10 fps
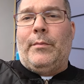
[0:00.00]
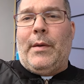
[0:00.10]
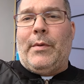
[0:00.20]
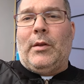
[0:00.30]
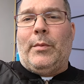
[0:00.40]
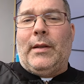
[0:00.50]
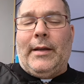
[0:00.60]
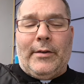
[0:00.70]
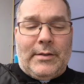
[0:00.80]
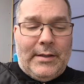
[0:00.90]
Maybe a little bit
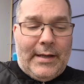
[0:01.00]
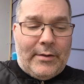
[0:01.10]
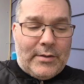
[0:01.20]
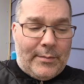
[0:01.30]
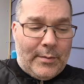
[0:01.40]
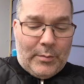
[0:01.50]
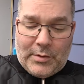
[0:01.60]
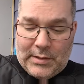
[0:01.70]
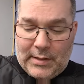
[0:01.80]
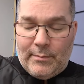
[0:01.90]
later today or something. We'll
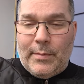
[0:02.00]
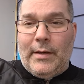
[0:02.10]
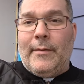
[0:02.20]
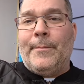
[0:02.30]
see, but.